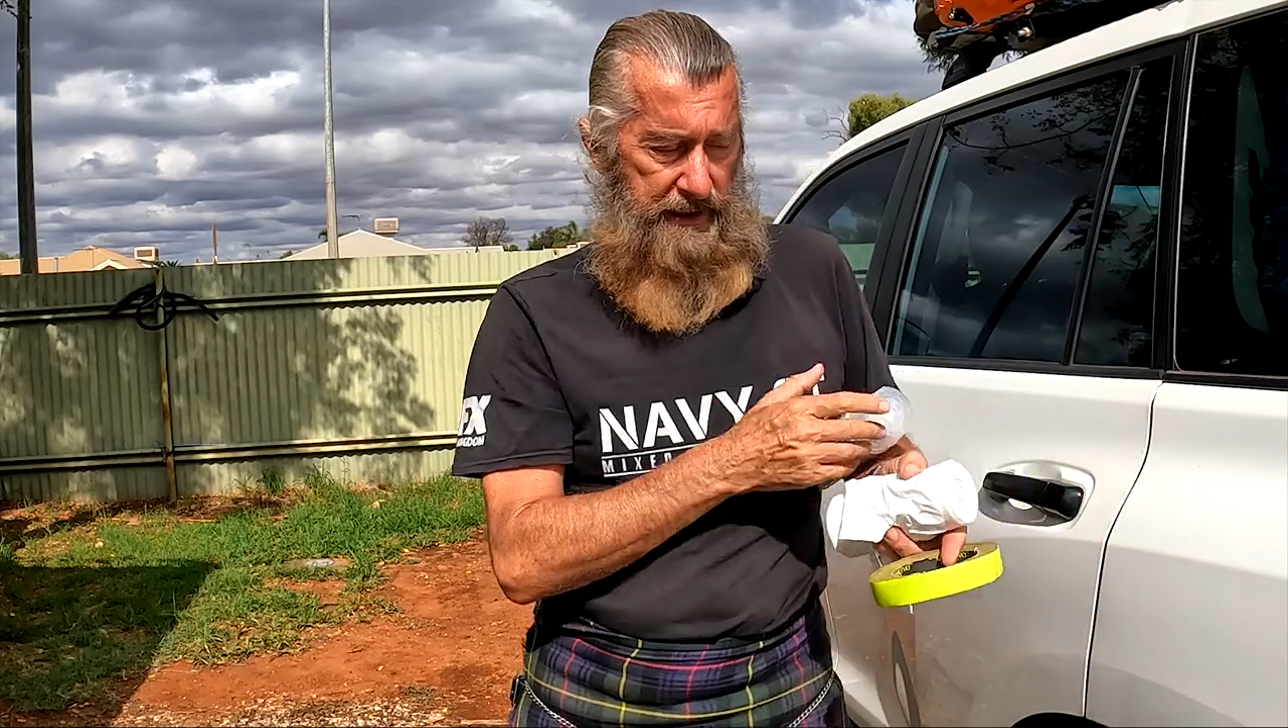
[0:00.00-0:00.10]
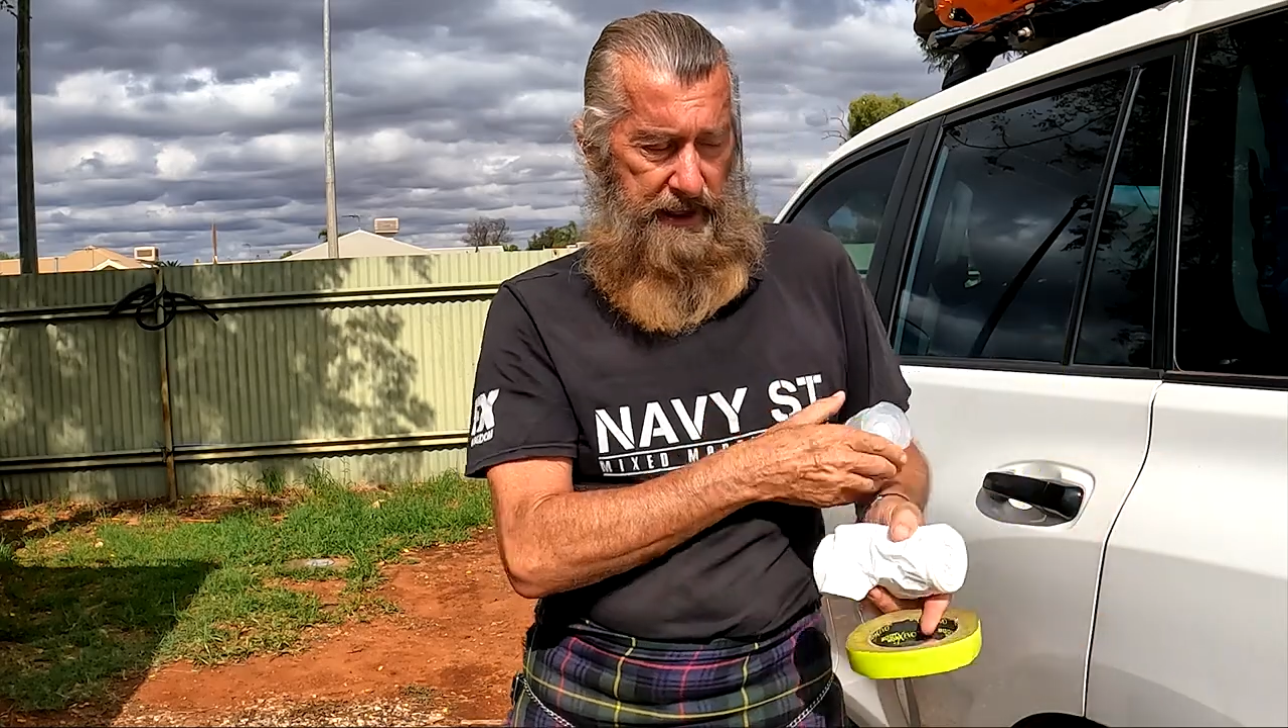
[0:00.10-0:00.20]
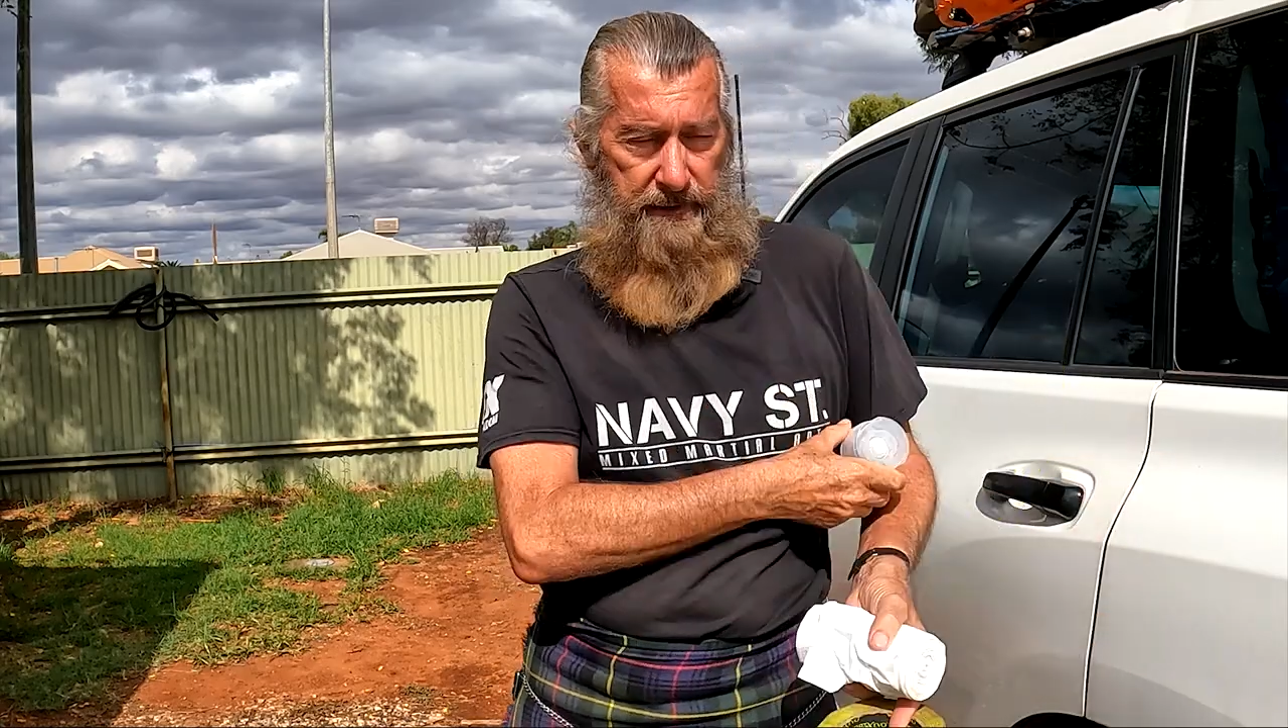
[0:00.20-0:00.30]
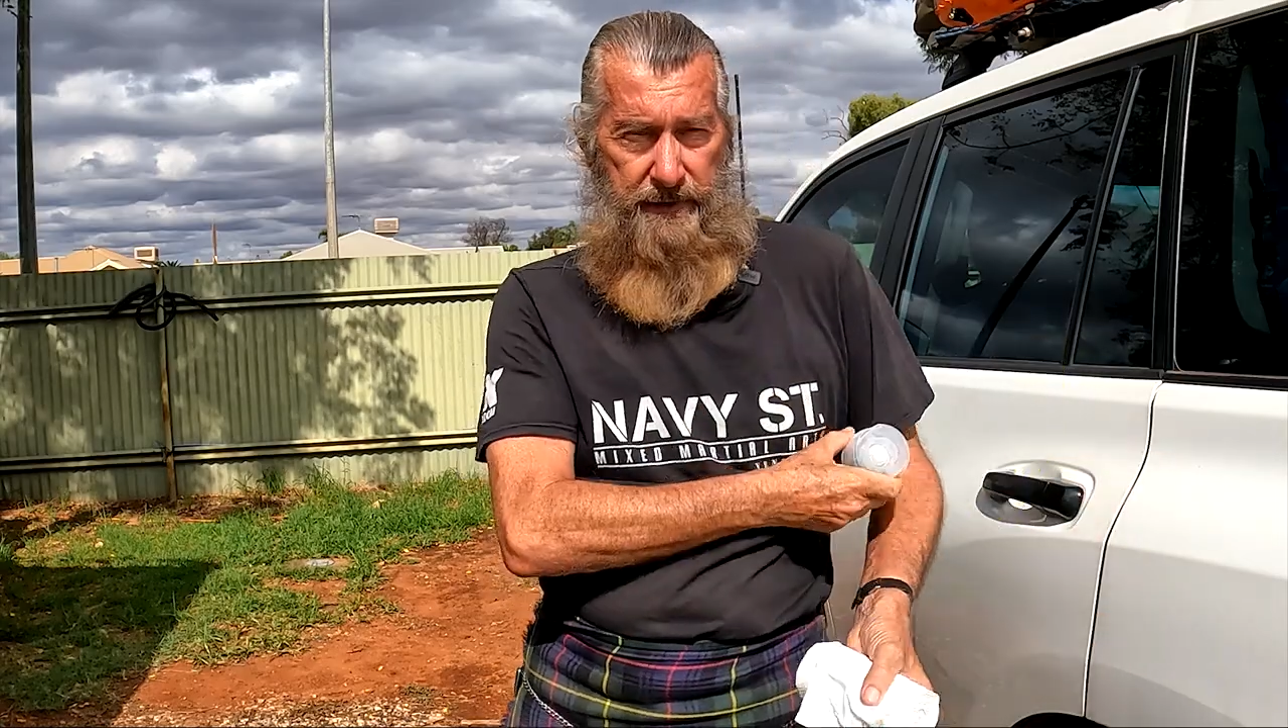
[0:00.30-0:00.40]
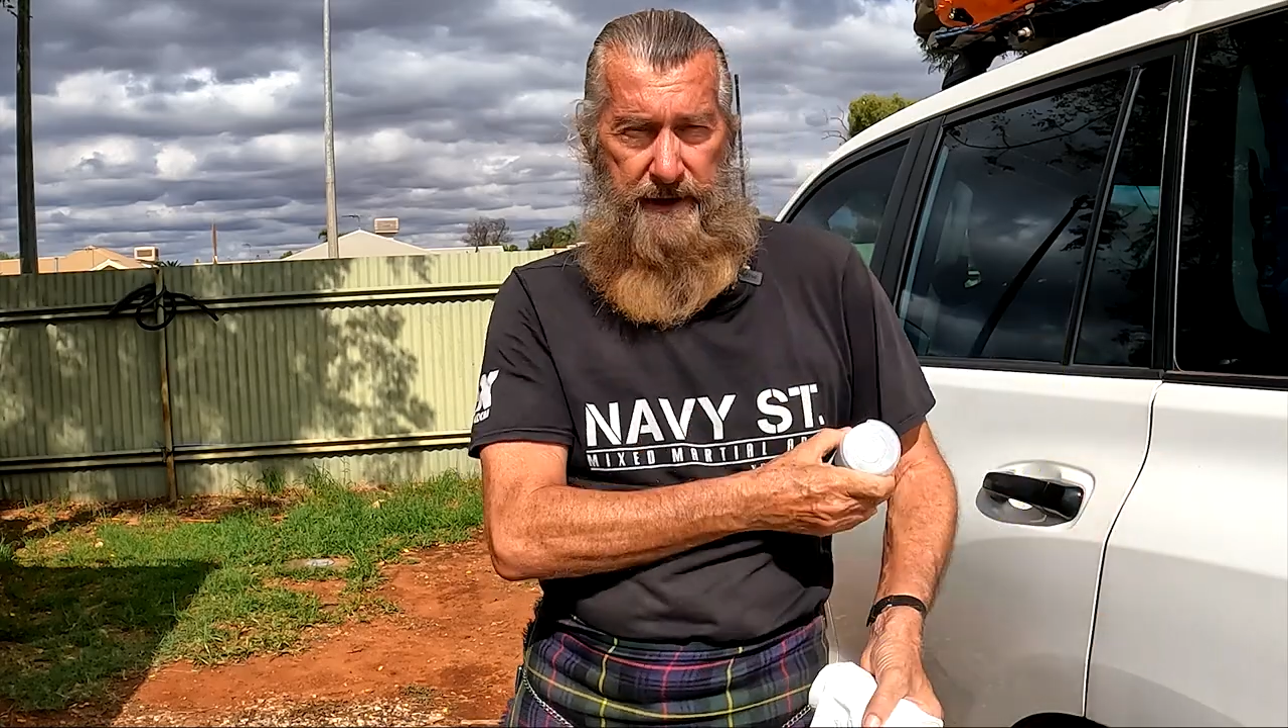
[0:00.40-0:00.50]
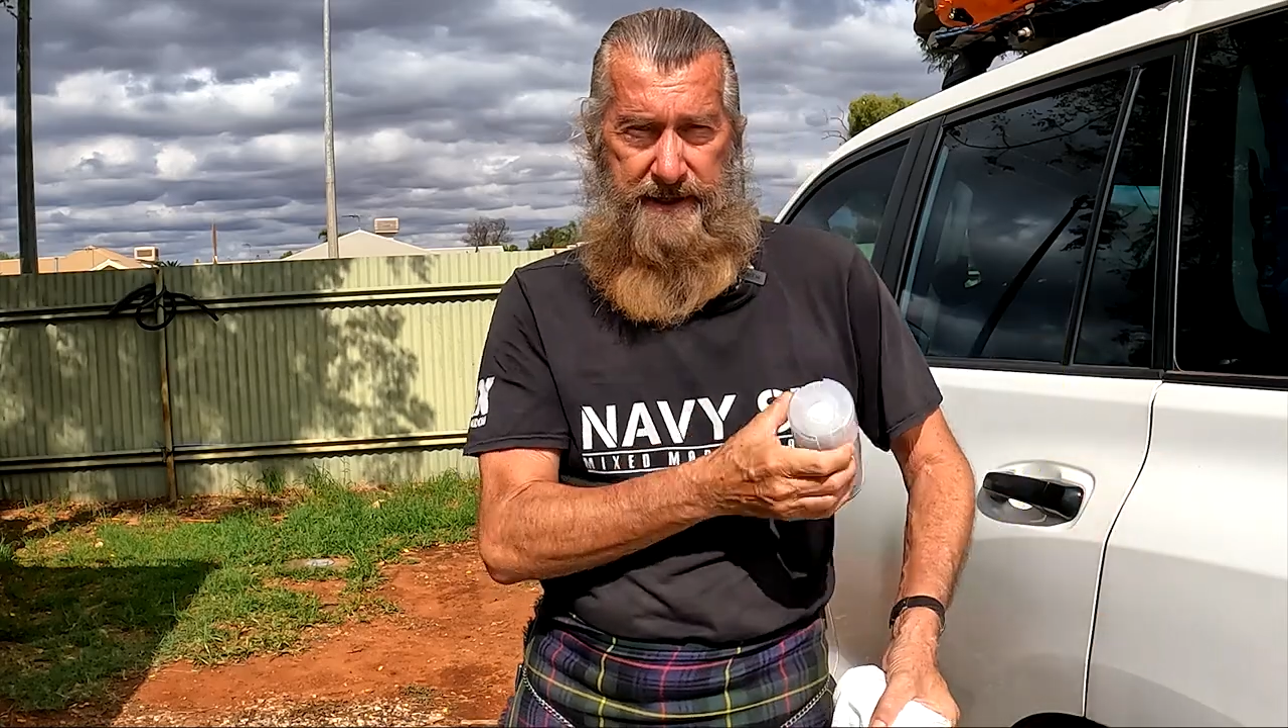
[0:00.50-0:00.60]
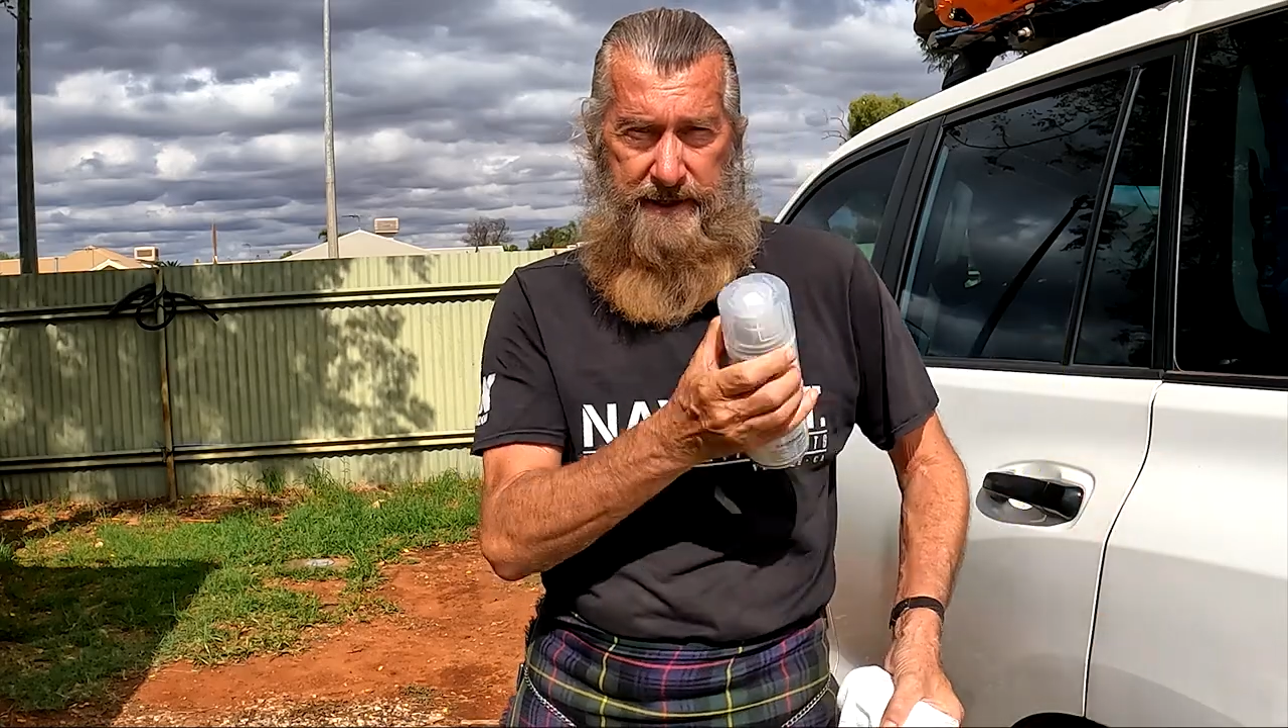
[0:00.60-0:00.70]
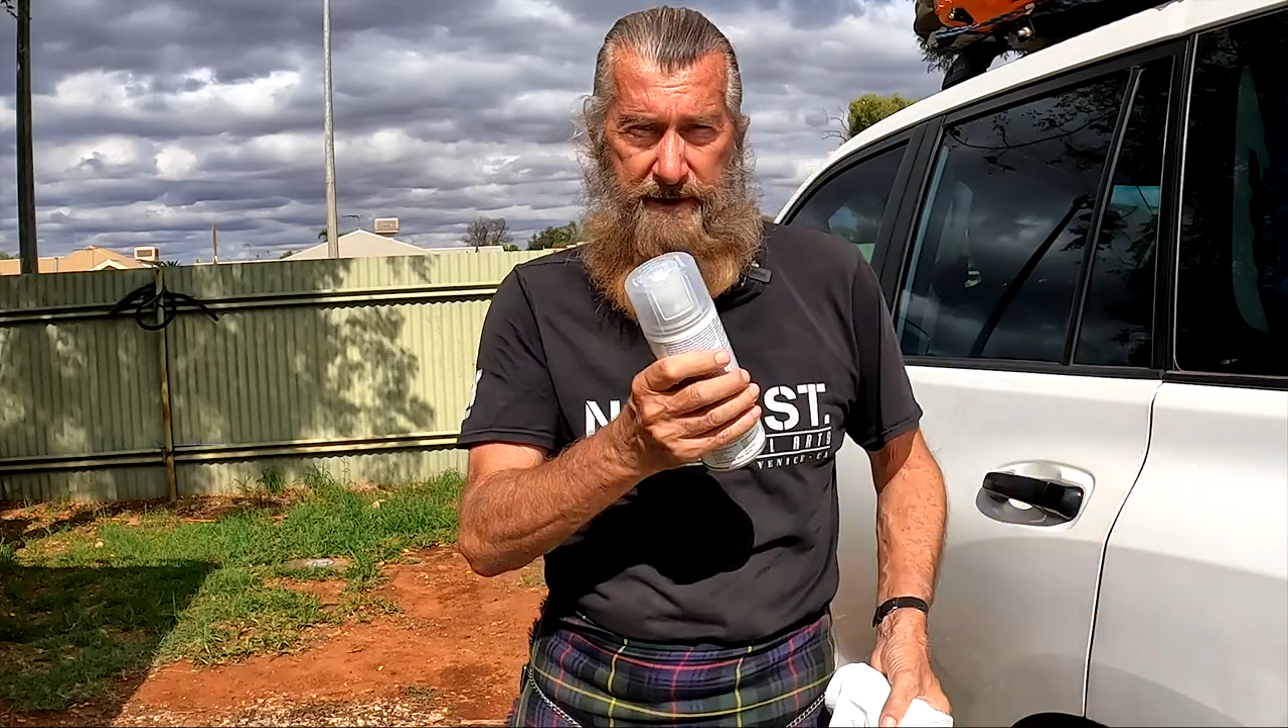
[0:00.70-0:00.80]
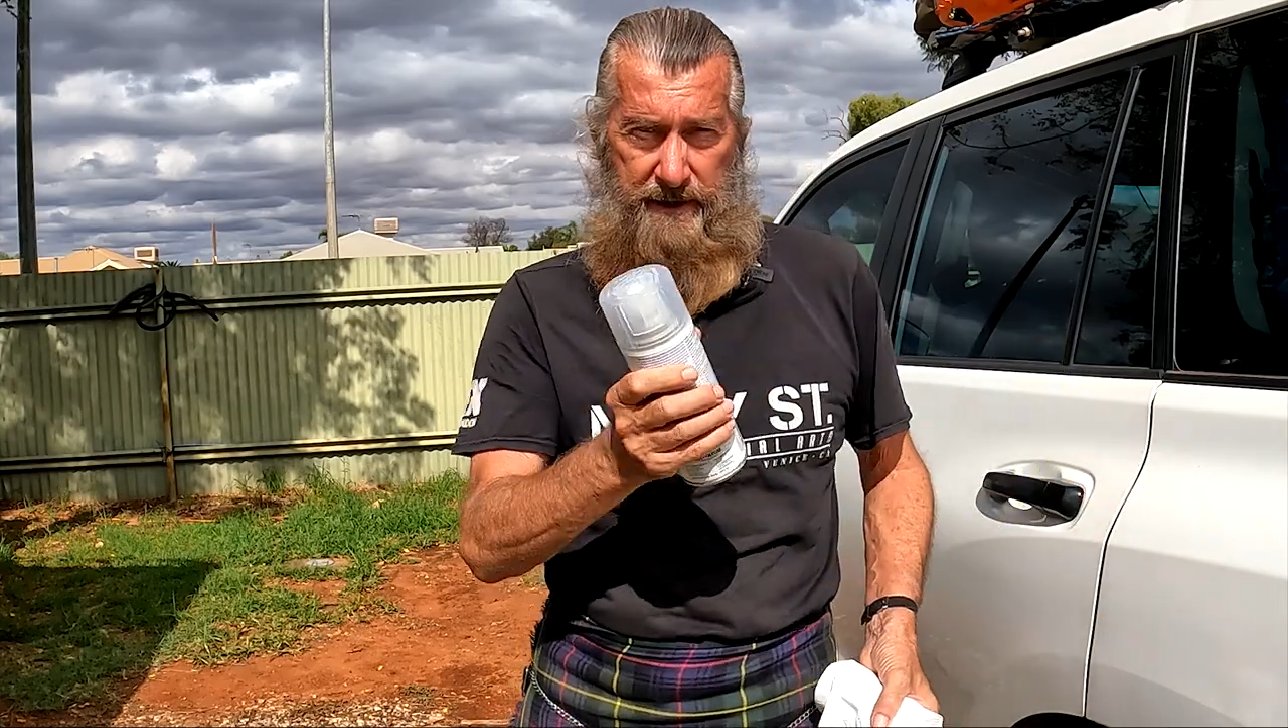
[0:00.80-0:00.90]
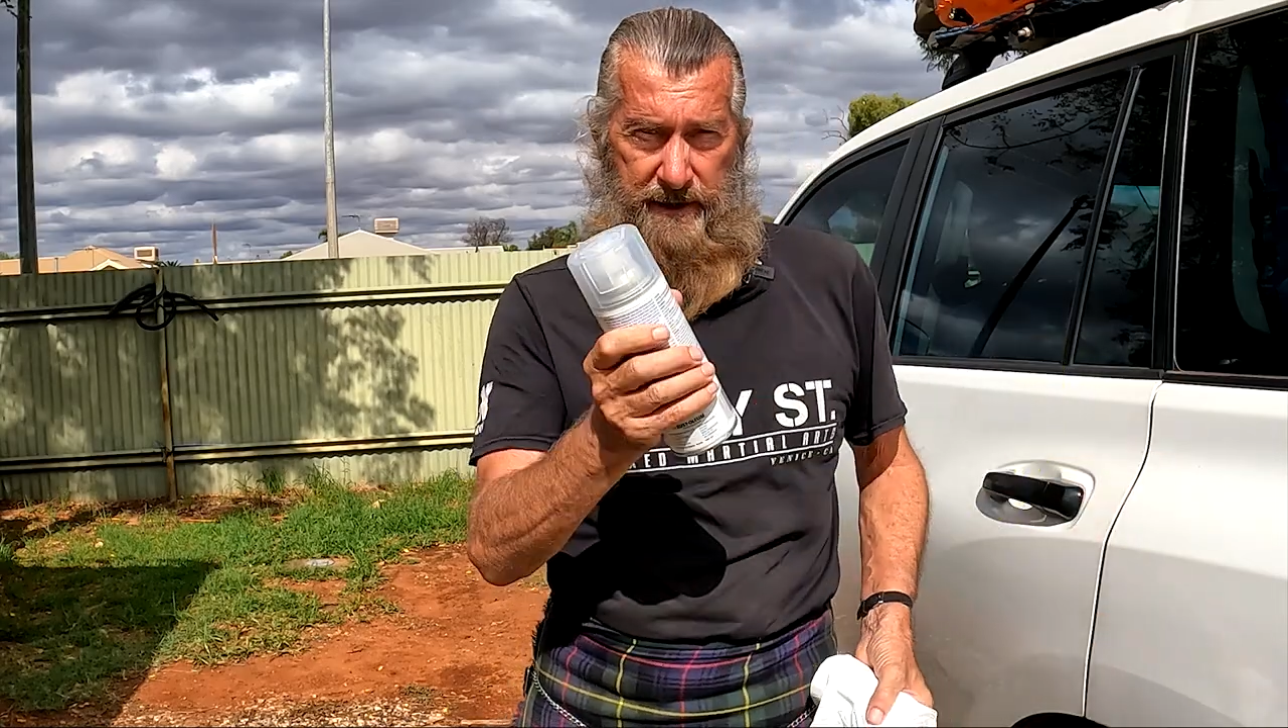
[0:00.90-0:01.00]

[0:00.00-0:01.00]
any of this